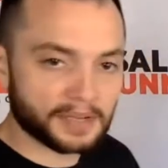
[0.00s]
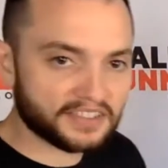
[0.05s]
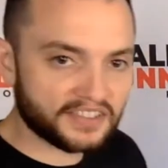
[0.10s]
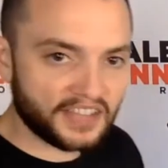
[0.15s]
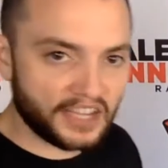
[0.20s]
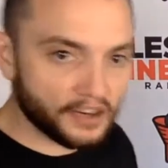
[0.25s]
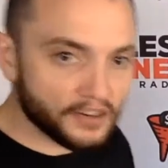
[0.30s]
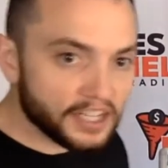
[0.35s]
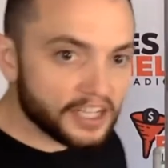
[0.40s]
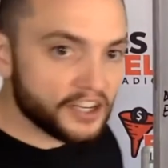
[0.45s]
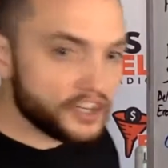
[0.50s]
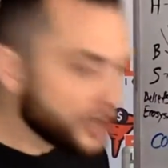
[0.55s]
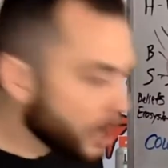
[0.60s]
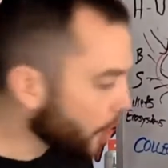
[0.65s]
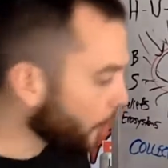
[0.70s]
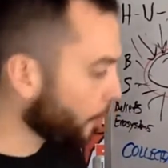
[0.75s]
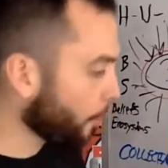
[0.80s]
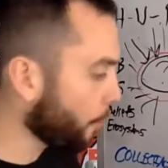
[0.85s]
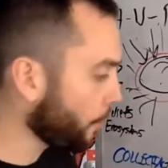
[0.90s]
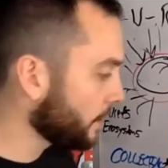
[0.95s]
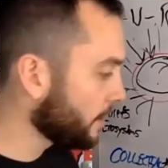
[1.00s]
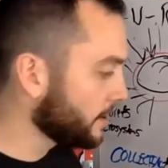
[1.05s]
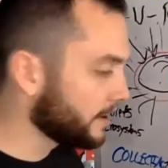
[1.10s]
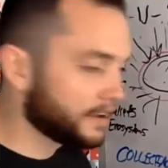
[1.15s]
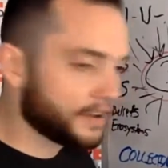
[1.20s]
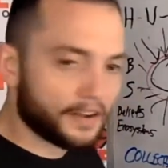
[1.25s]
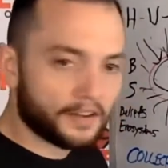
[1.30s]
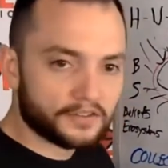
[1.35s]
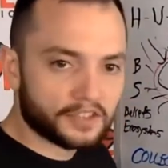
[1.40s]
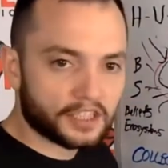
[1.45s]
Okay? Because they already
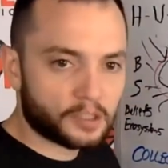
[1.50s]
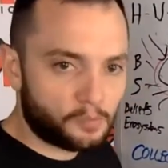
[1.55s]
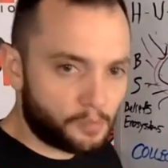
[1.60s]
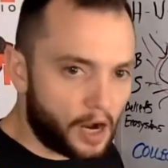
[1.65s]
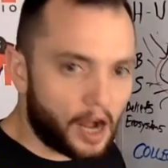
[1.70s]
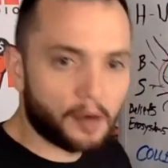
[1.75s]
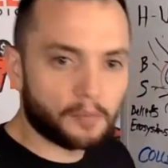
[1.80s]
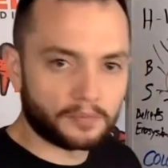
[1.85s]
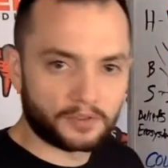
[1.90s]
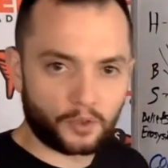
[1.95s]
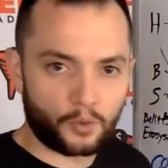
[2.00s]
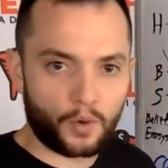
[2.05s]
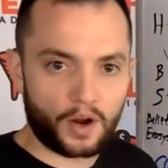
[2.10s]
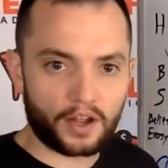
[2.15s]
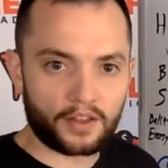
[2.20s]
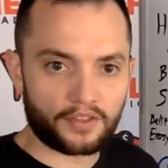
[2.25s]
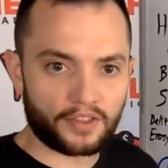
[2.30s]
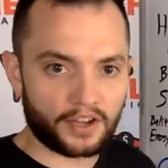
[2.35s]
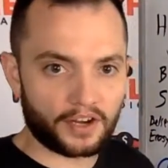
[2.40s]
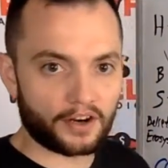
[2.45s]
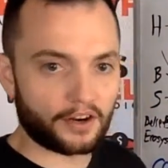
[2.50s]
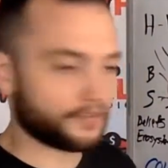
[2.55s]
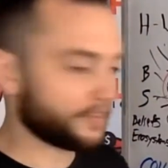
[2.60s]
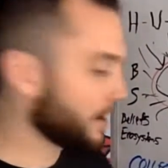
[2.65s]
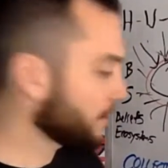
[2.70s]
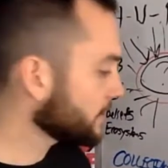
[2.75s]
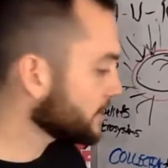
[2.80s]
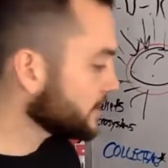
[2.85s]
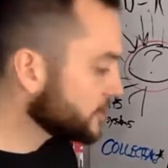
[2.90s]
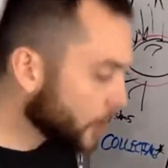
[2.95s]
know that the problems are
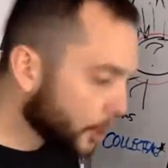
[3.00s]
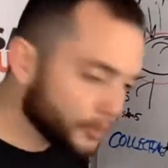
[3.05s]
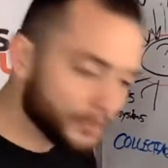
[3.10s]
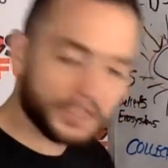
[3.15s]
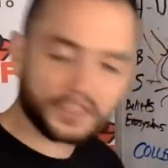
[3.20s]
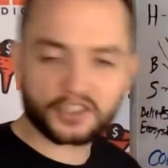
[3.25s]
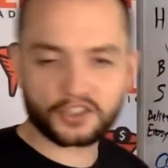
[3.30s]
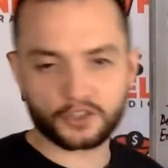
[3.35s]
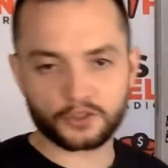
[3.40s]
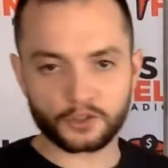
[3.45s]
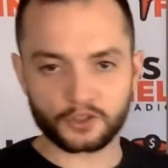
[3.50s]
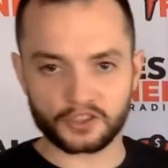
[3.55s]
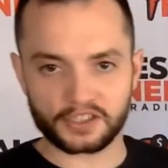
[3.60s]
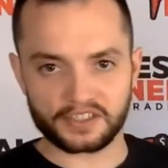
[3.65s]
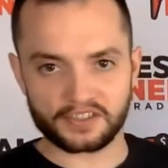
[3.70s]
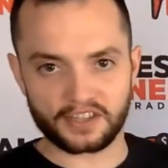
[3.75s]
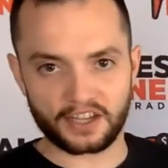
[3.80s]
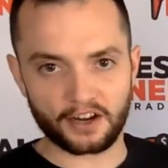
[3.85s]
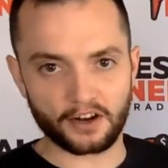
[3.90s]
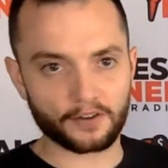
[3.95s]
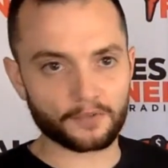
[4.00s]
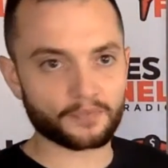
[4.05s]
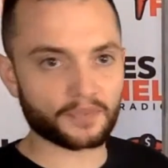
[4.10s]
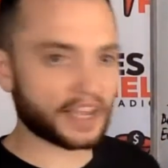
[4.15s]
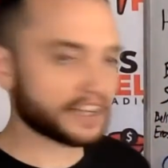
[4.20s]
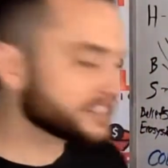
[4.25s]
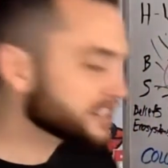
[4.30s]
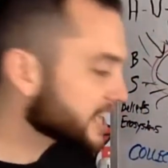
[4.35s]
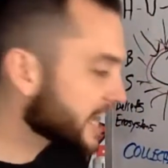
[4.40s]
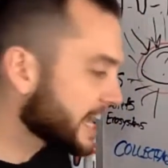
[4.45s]
there. They already know the solution is
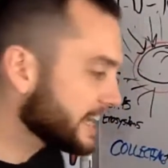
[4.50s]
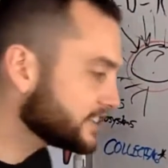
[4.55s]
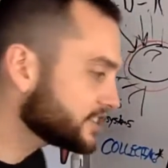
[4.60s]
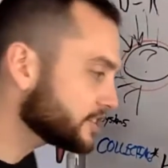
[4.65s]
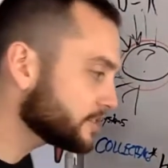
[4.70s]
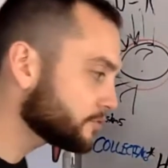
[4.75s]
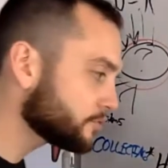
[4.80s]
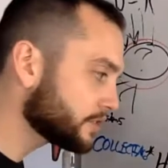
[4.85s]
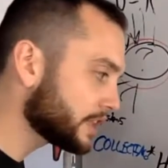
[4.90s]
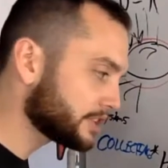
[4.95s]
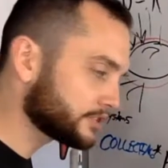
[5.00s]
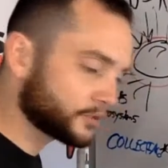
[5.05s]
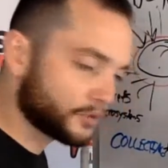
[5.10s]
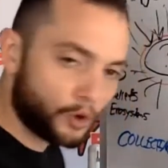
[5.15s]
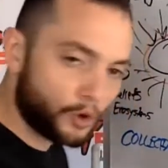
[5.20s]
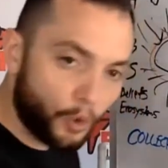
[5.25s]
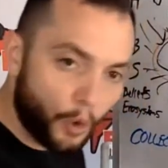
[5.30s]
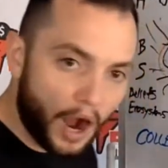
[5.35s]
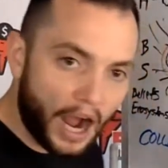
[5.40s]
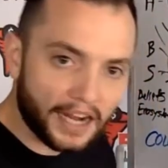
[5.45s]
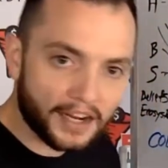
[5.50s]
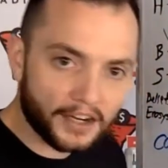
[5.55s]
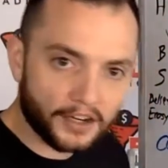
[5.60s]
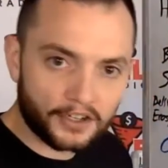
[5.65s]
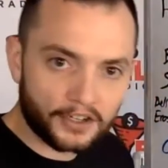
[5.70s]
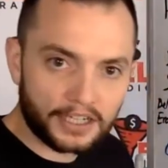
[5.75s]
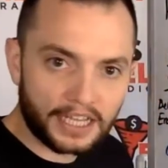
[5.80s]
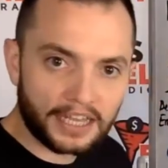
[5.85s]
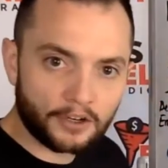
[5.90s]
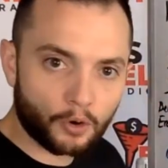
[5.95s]
there. The education that's
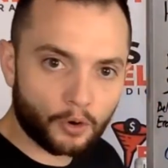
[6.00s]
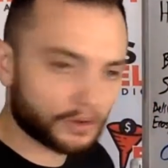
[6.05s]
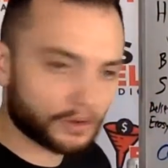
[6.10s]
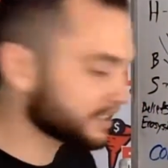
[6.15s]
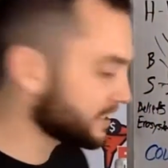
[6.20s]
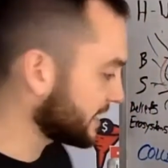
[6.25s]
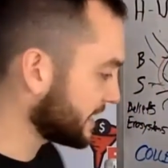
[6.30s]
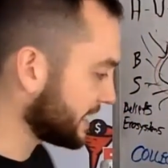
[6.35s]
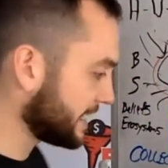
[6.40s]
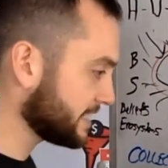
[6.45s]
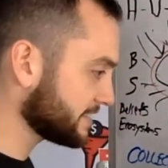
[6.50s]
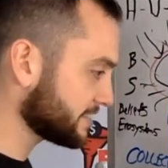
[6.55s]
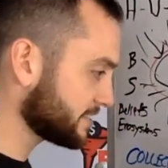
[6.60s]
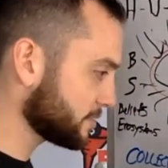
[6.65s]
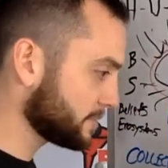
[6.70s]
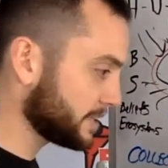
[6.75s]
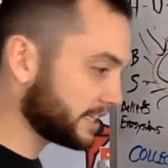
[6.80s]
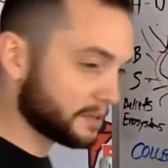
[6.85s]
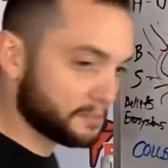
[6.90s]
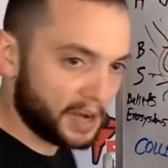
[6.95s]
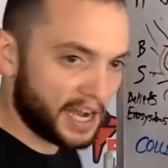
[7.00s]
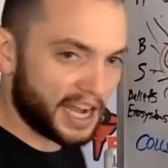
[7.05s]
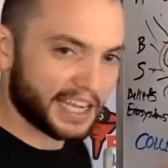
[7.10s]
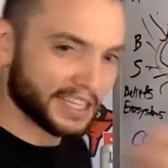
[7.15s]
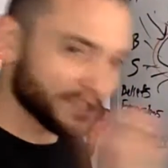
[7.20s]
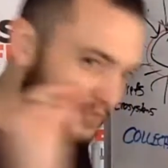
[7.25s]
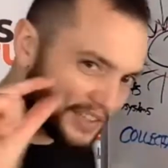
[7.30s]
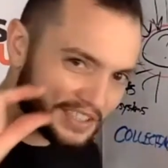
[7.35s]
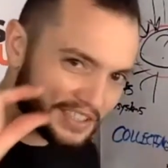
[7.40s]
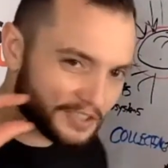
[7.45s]
required in order to get somebody
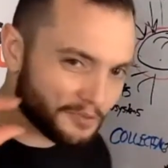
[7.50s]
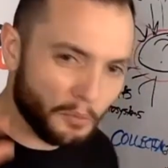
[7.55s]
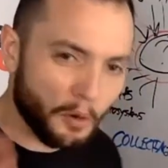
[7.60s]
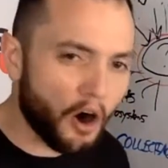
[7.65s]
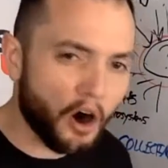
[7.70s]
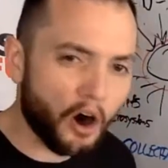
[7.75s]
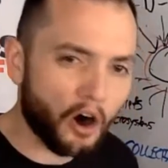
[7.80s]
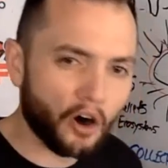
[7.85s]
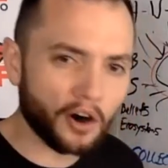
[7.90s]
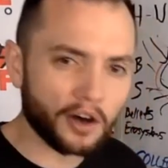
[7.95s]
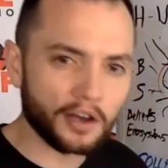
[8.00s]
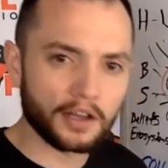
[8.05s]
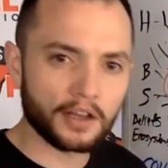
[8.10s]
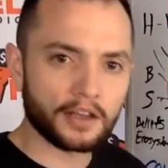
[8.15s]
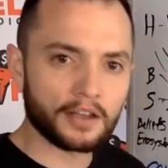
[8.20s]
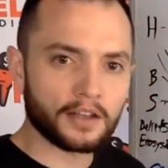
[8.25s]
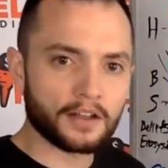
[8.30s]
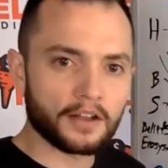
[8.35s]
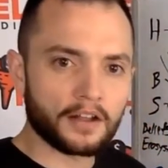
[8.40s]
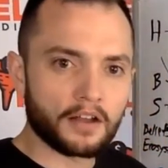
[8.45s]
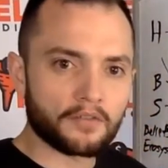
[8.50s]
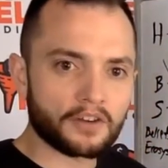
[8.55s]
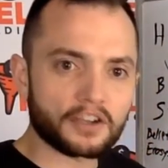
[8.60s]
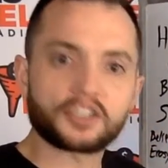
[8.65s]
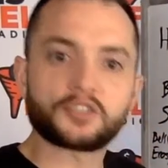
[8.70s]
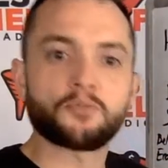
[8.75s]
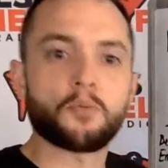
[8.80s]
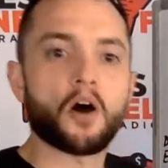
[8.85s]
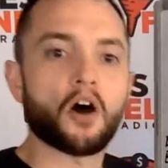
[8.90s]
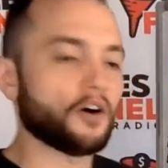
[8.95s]
to buy is very small.
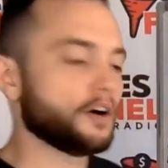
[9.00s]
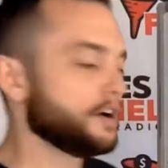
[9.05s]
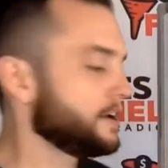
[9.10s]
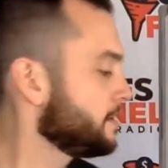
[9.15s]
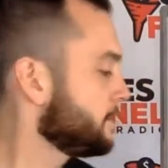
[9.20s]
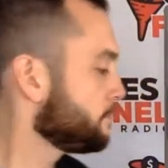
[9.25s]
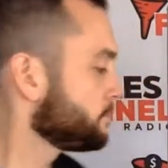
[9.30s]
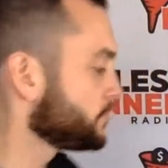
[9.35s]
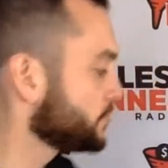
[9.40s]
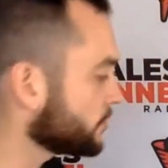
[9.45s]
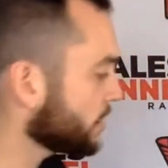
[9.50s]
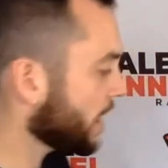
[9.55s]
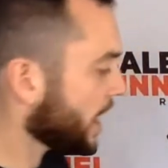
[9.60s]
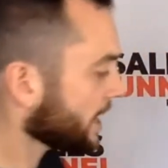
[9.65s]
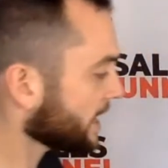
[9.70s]
Very small.